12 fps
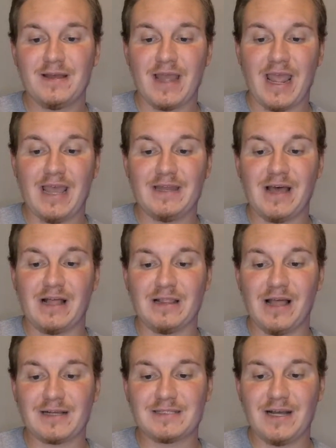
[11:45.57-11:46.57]
And
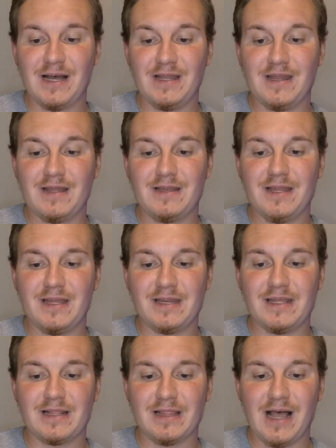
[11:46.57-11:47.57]
Locked On
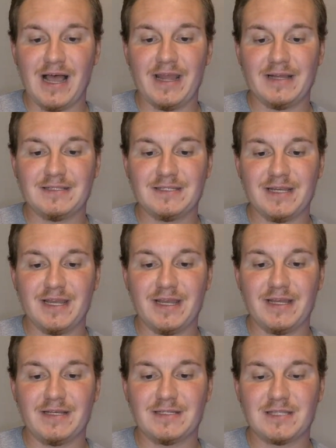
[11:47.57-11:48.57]
Nittany Lions
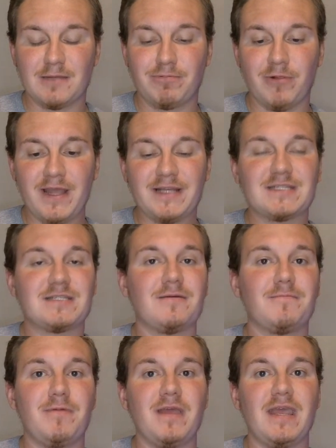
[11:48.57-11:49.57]
is the place to
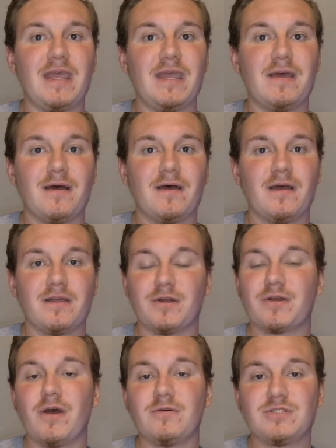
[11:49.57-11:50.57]
be, your
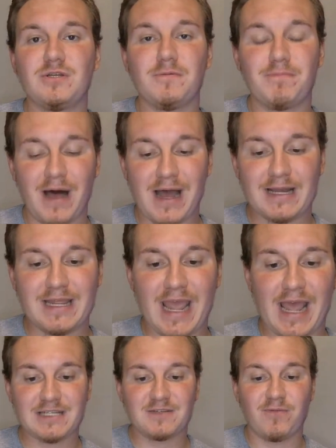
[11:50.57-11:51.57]
go-to
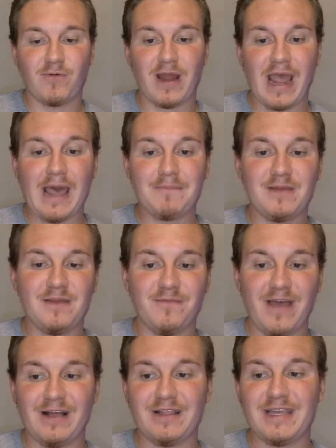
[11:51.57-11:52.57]
podcast for
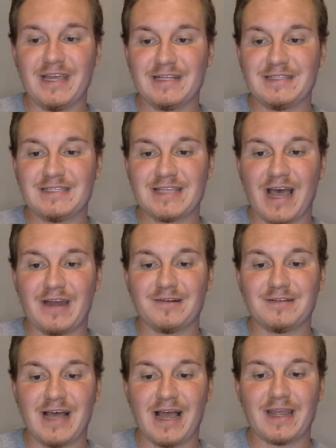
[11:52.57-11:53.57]

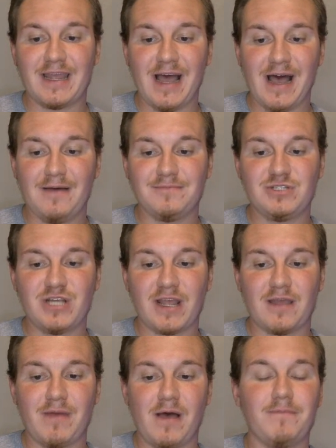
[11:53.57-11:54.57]
happyvalleyinsider.com. Check
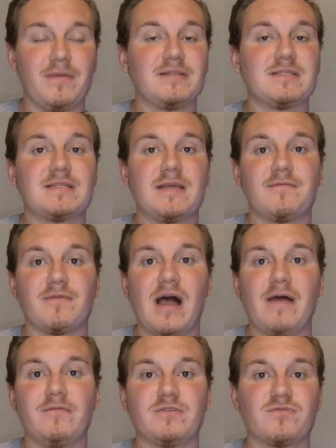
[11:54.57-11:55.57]
them out, Penn State
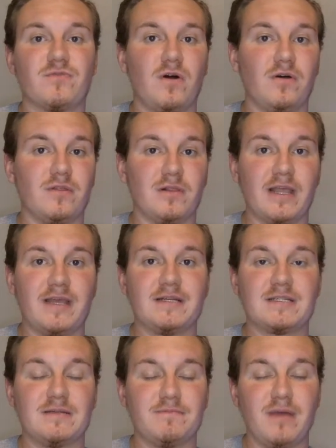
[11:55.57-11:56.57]
Rivals, for all the
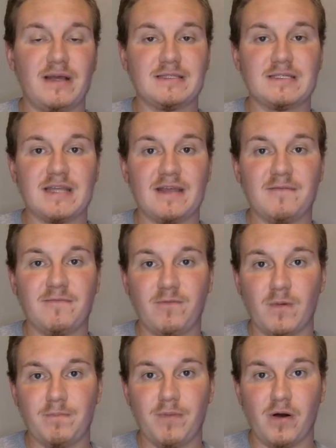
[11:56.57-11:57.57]
latest in Penn State
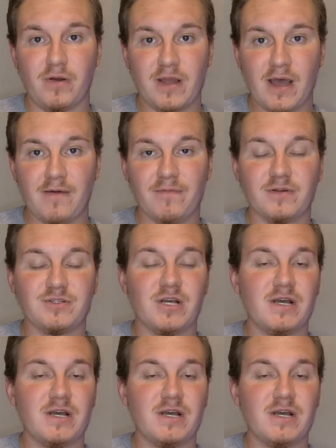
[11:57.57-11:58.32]
football coverage